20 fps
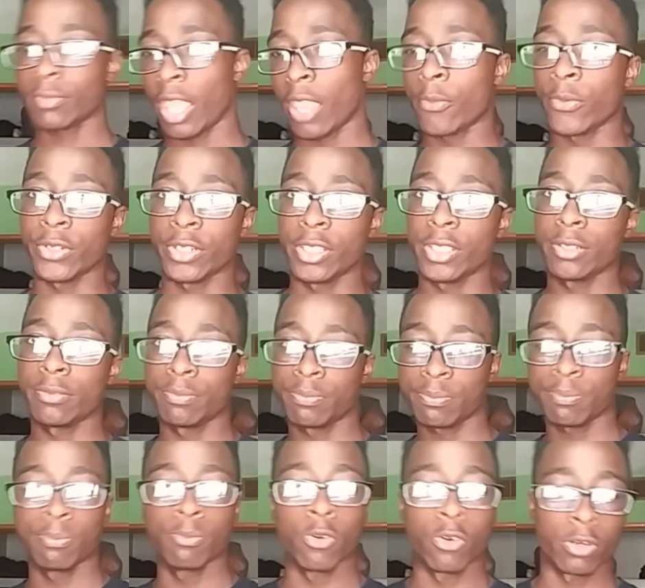I would need
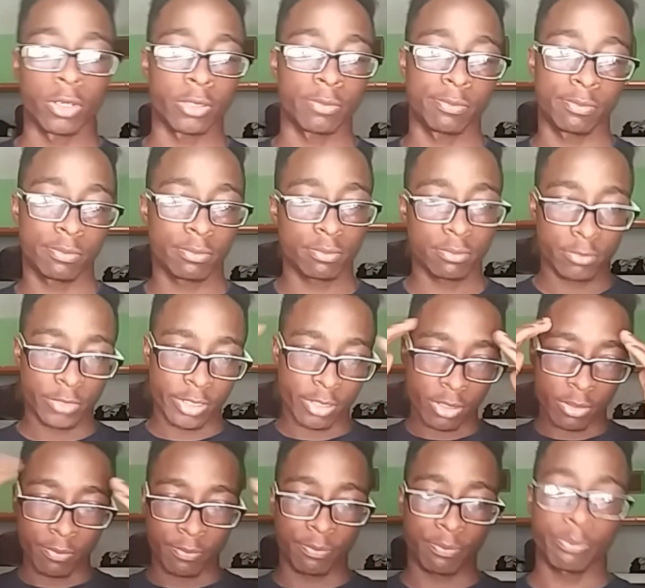more, you
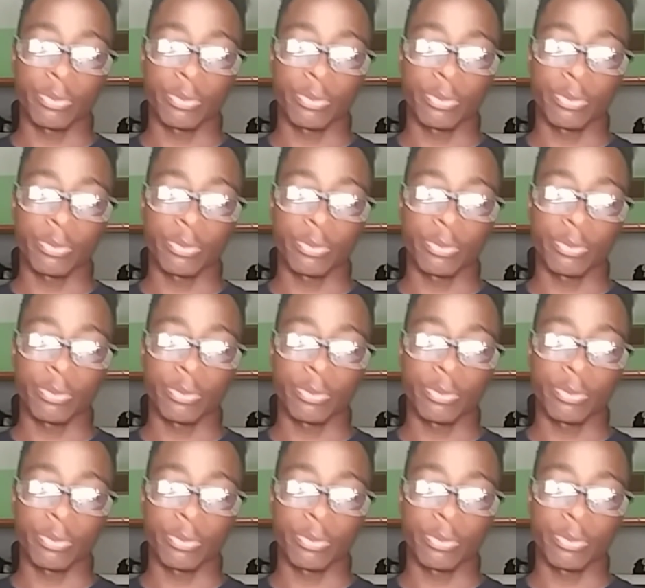know,